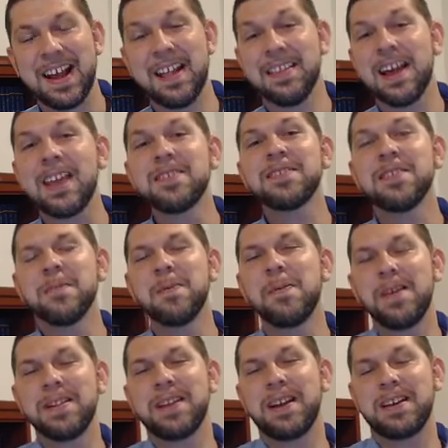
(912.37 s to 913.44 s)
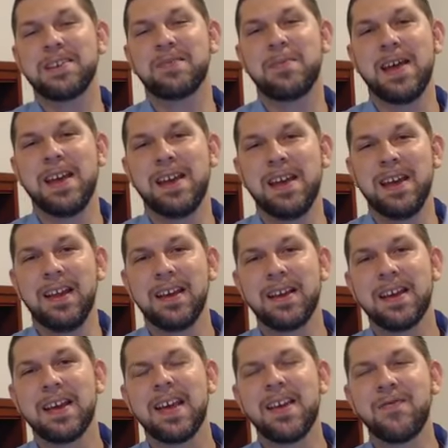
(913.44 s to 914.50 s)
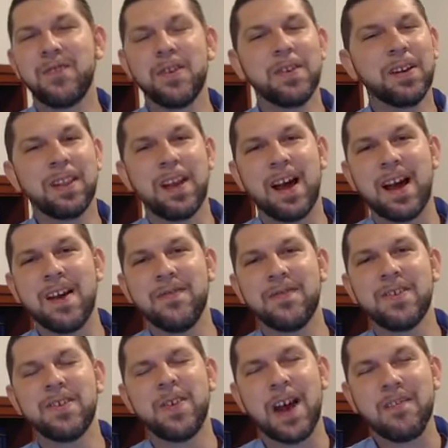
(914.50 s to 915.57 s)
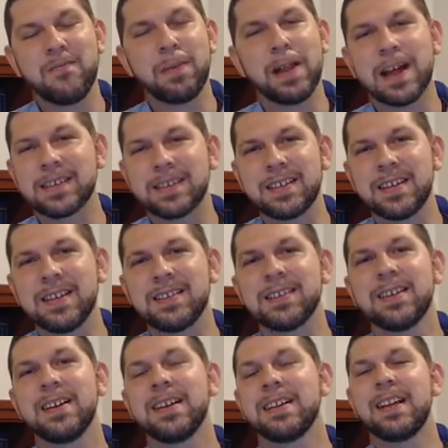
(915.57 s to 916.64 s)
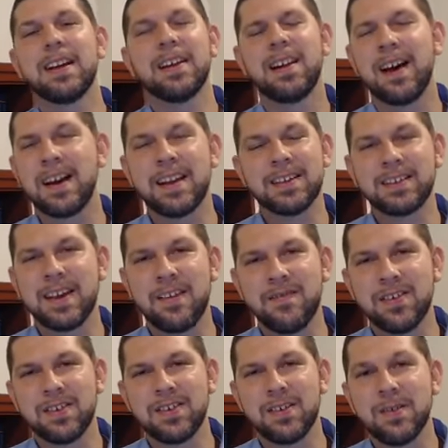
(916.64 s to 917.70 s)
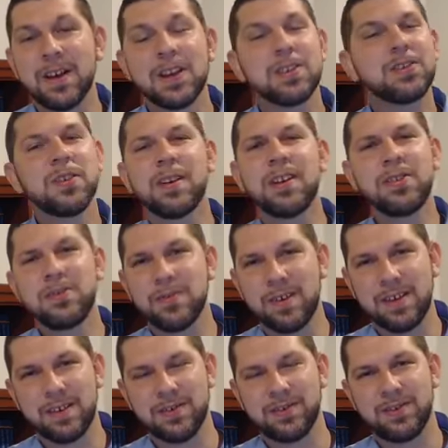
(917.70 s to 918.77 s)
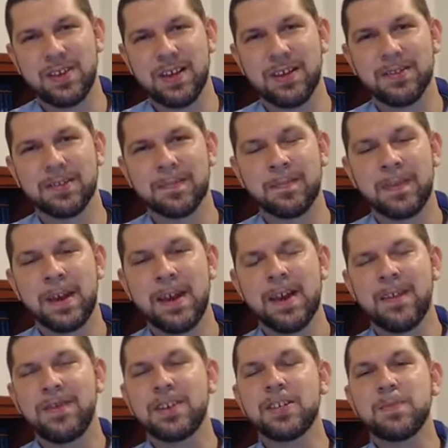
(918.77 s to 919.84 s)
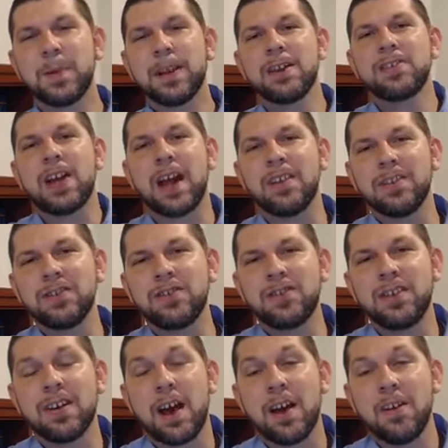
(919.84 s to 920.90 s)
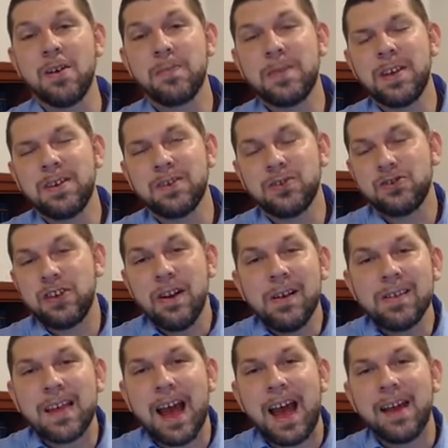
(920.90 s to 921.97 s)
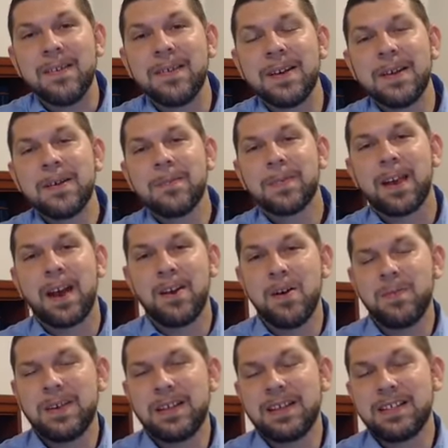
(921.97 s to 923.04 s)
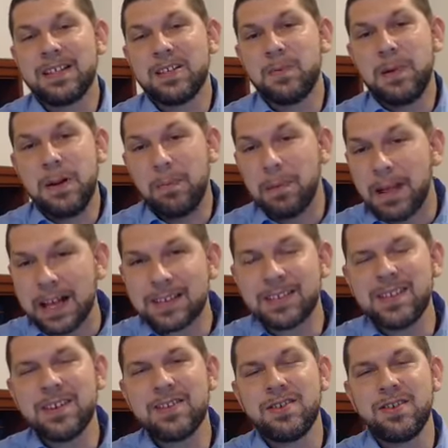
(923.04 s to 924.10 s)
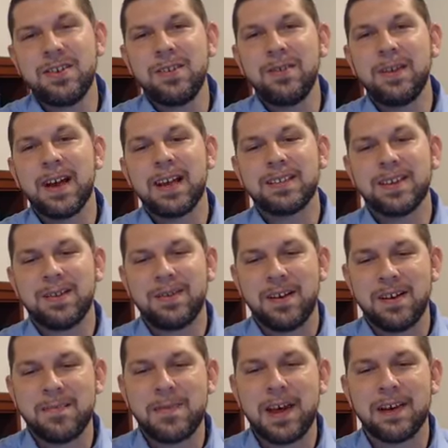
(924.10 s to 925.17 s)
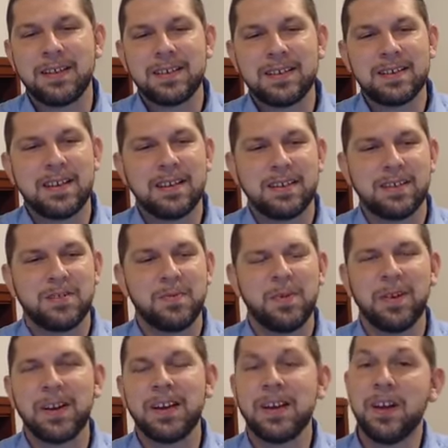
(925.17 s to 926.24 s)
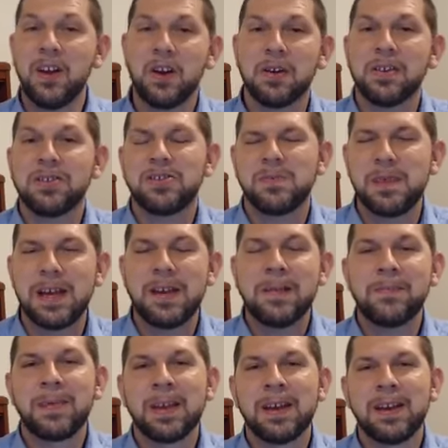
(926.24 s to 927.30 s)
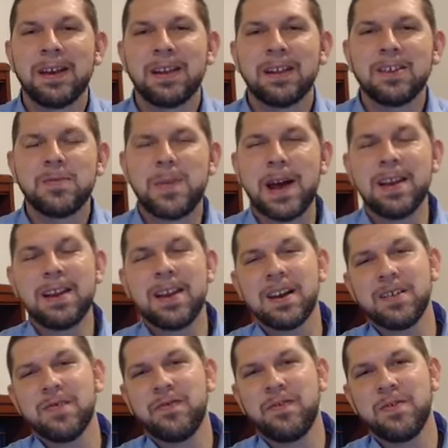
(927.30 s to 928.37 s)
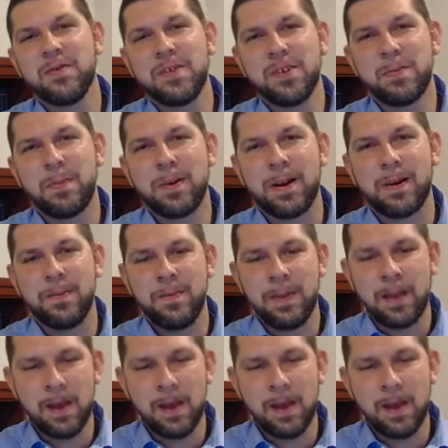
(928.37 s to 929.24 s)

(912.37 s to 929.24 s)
And that's the point that he's making. If you're alive, you have blessings that God has given to you. So enjoy those things. If this has been a challenge to you, I hope that you'll share that. I hope that this has been a blessing to you as I thought about these things this morning. Encourage me. Let's bow together for a word of prayer.